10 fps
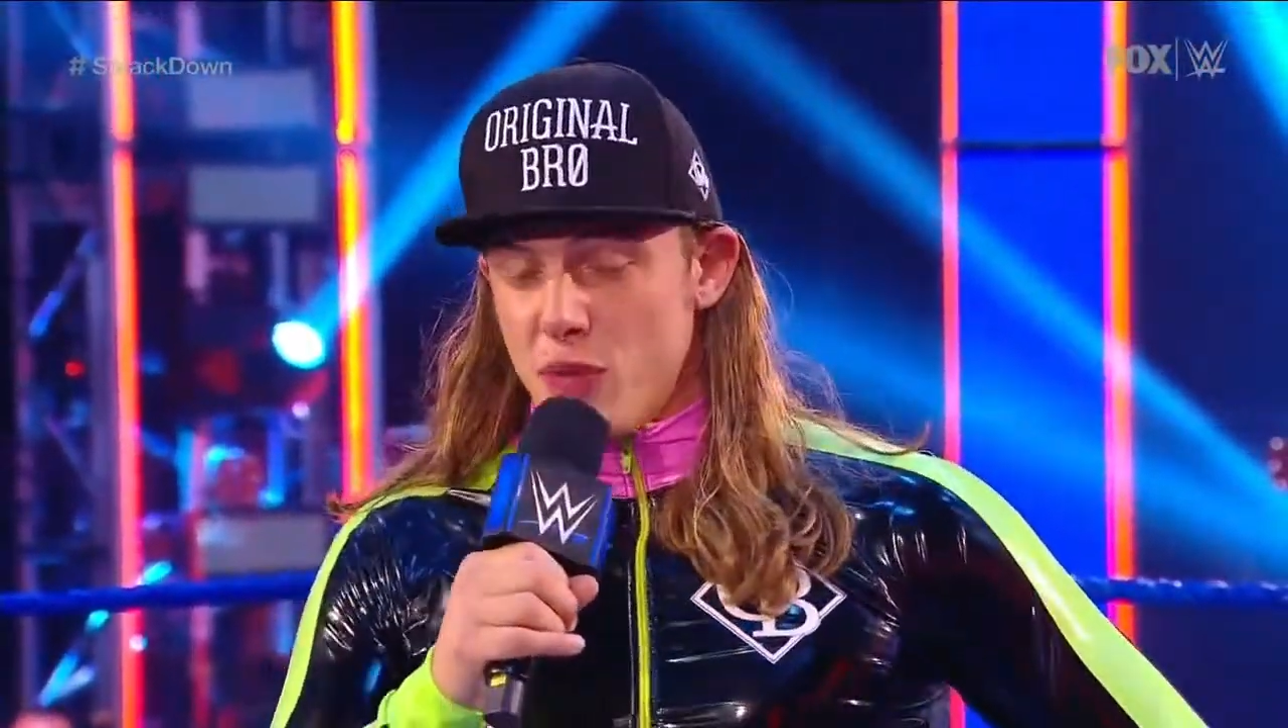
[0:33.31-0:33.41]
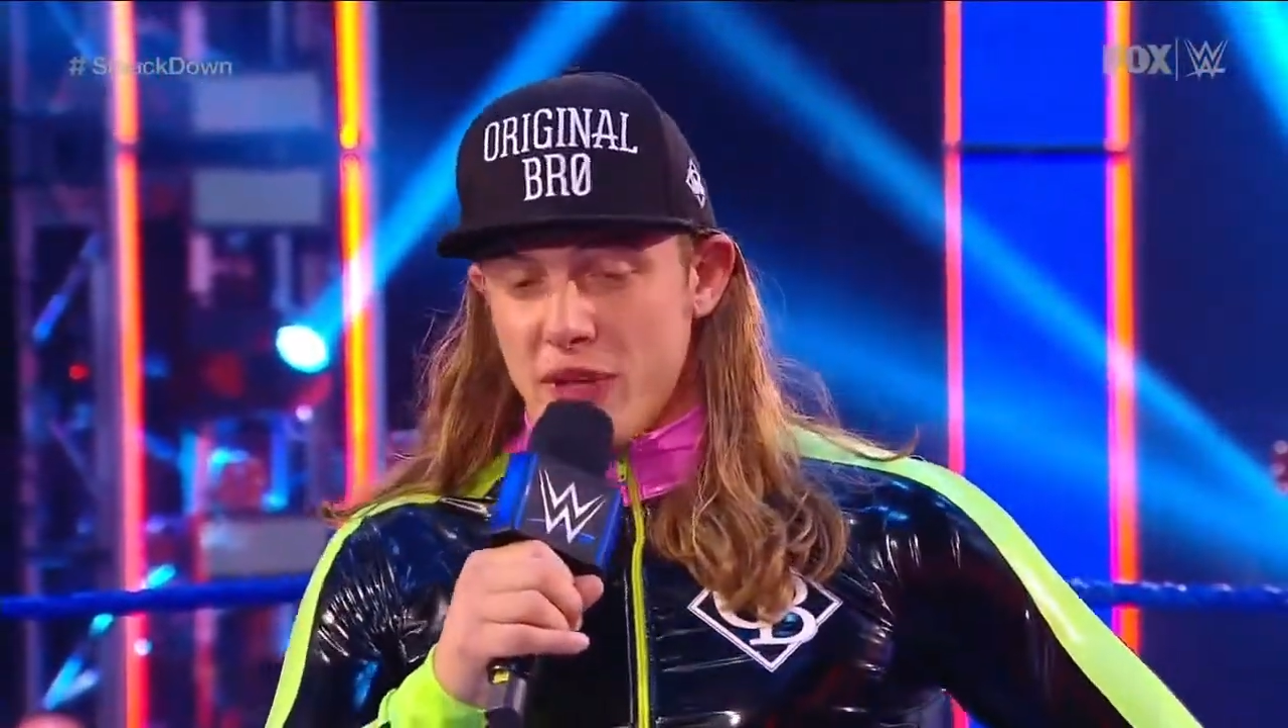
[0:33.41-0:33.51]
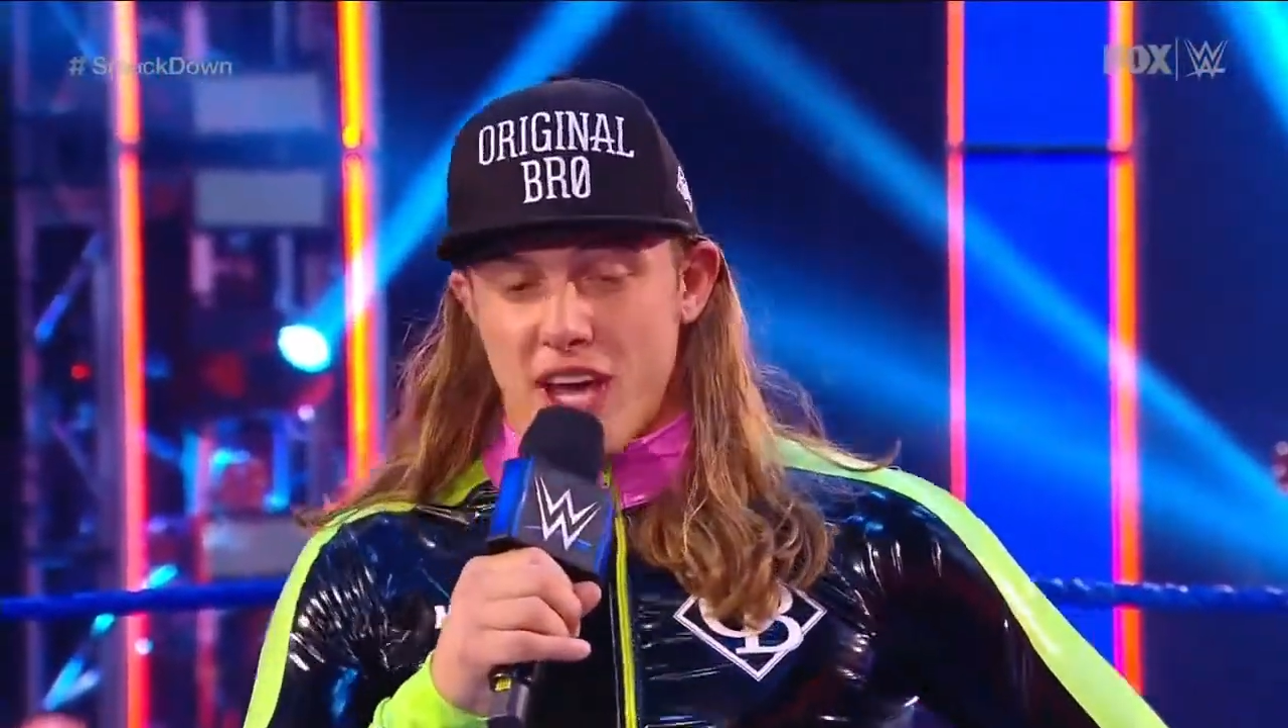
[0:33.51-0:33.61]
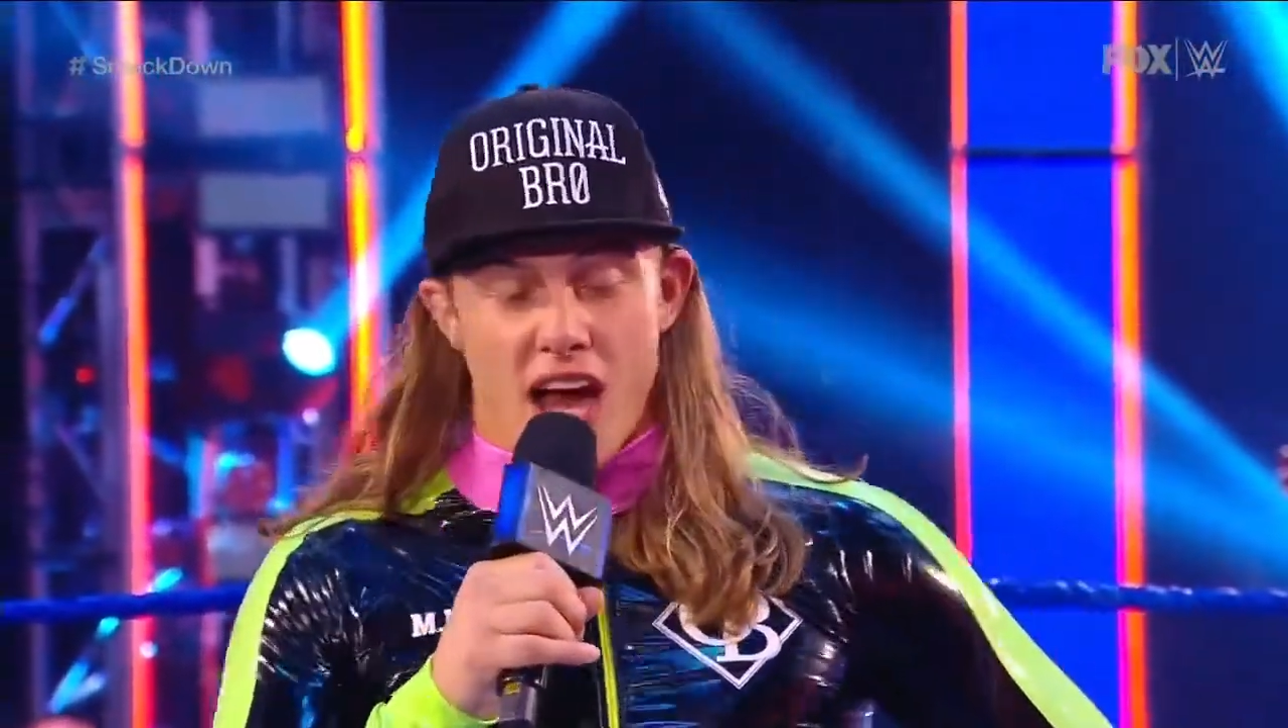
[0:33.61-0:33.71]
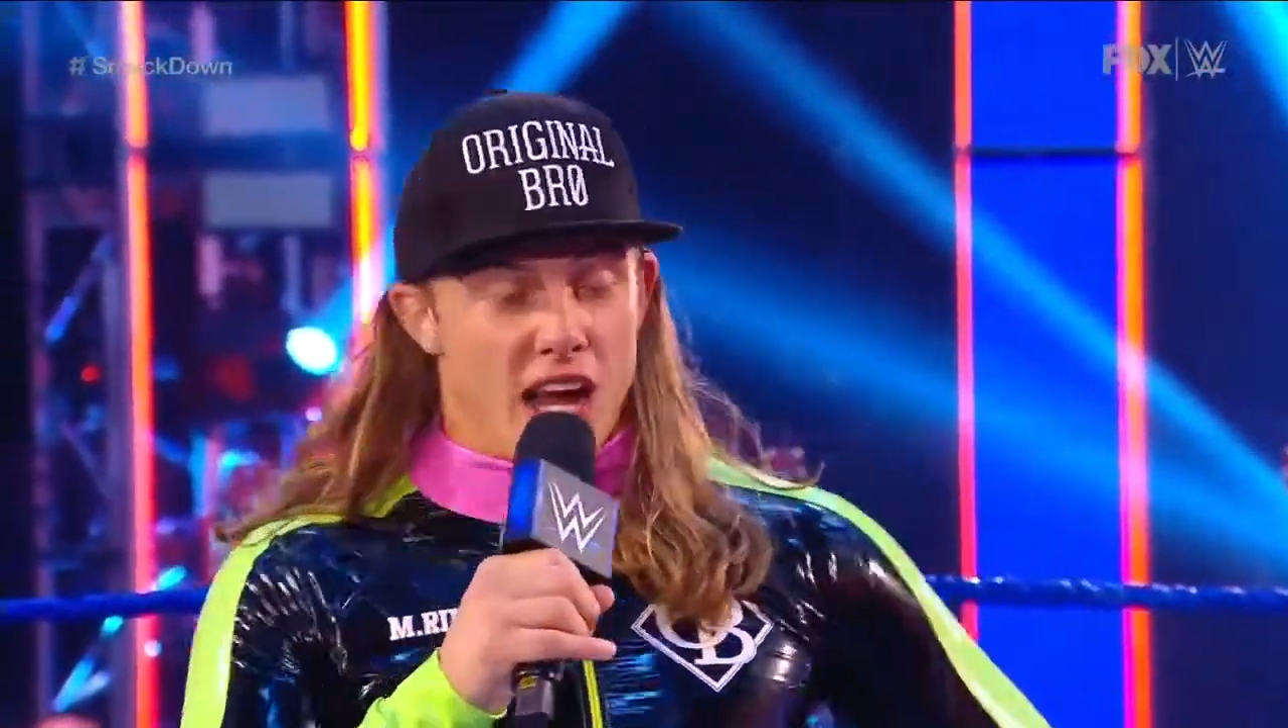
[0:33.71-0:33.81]
be
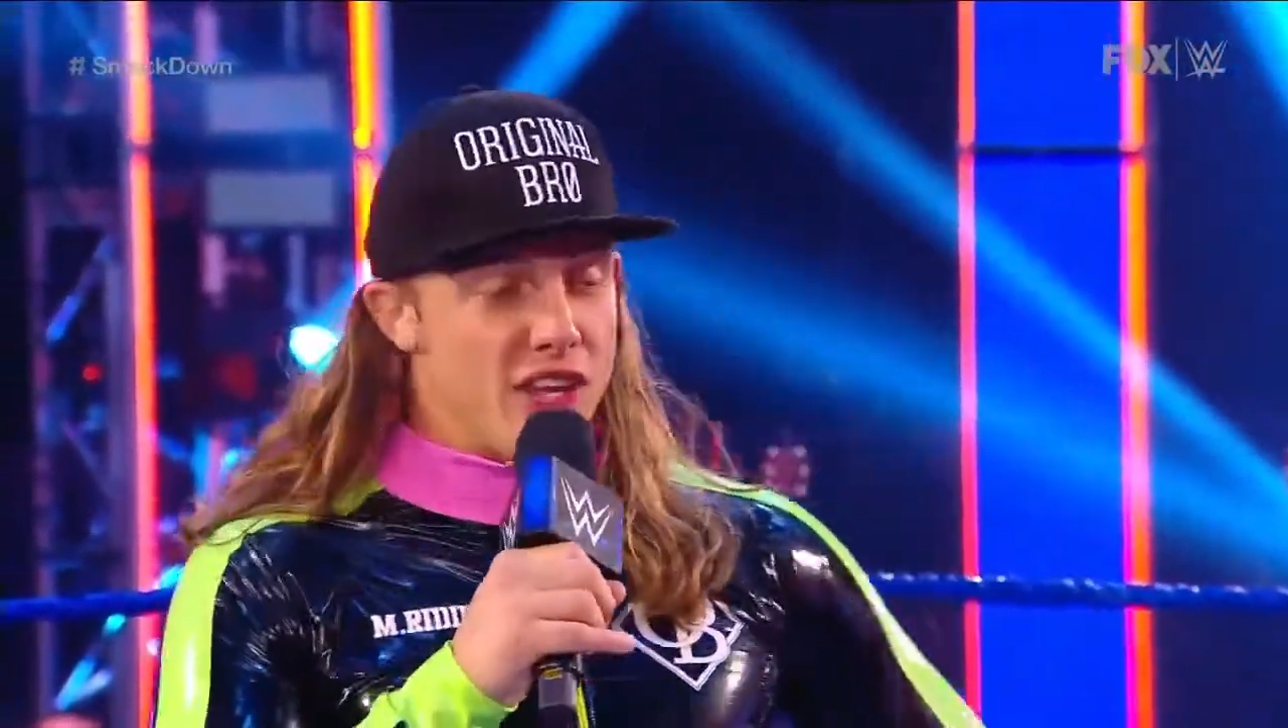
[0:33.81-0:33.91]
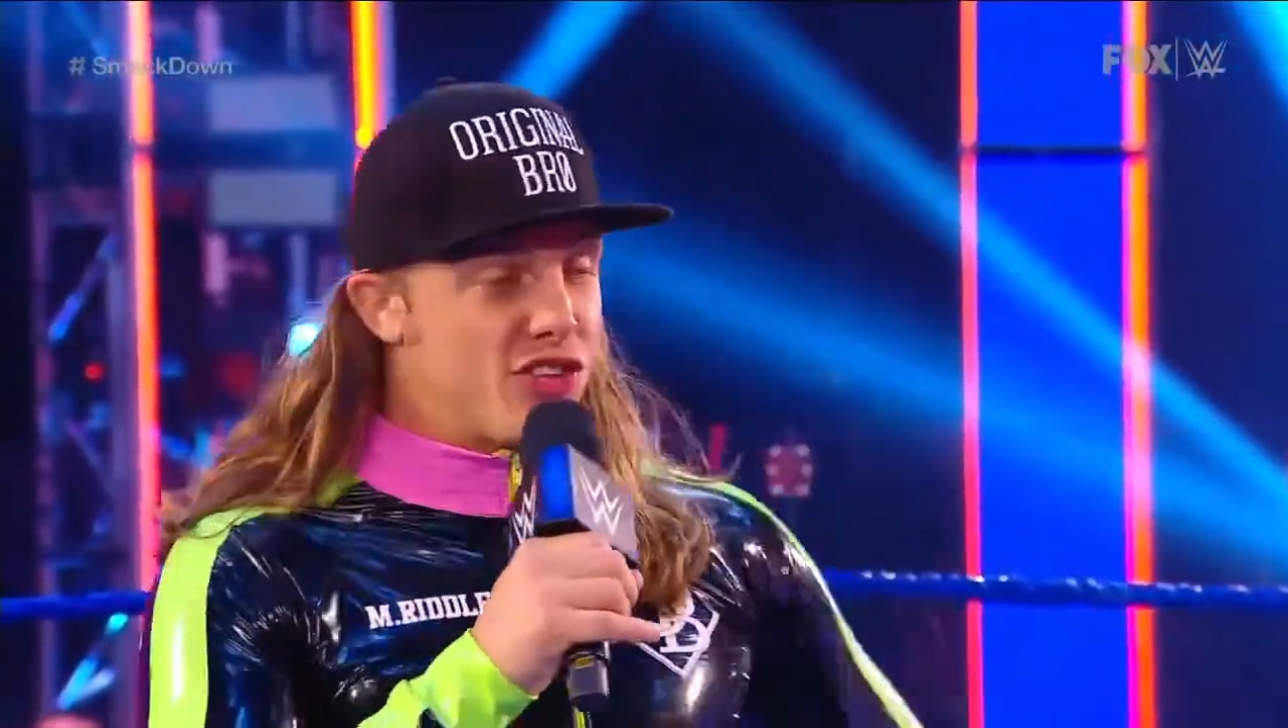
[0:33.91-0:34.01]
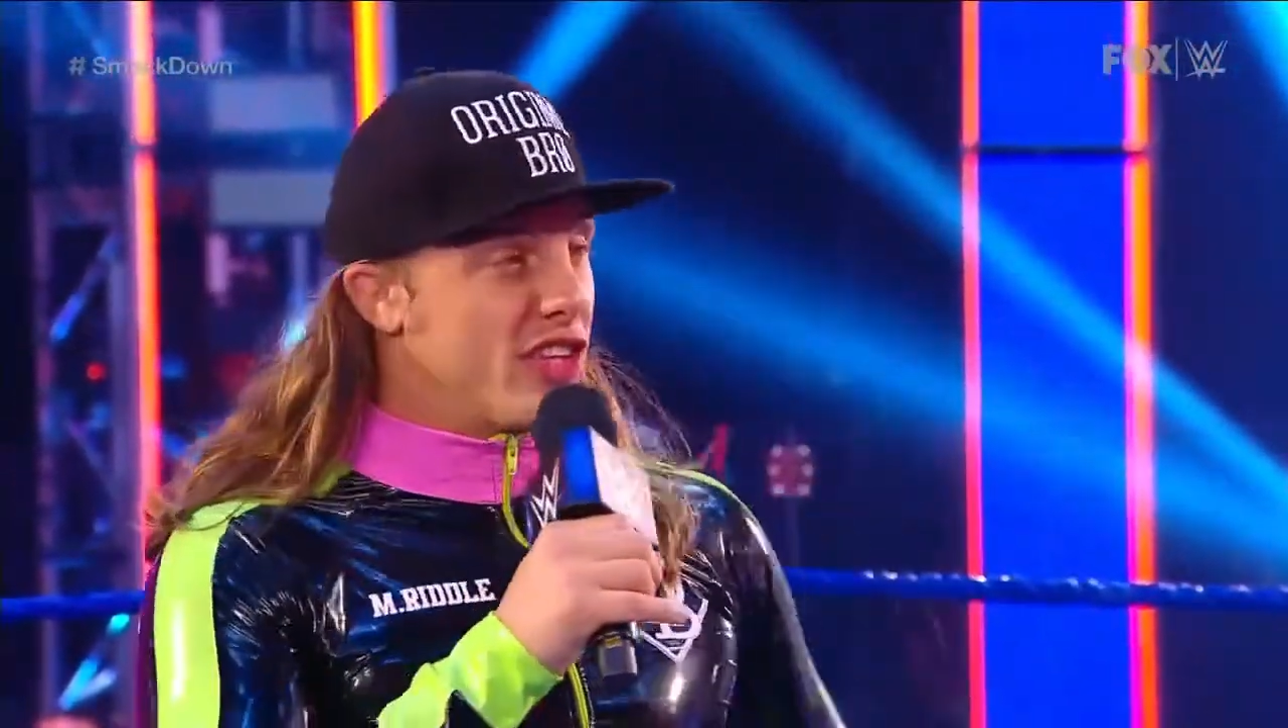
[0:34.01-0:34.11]
honest,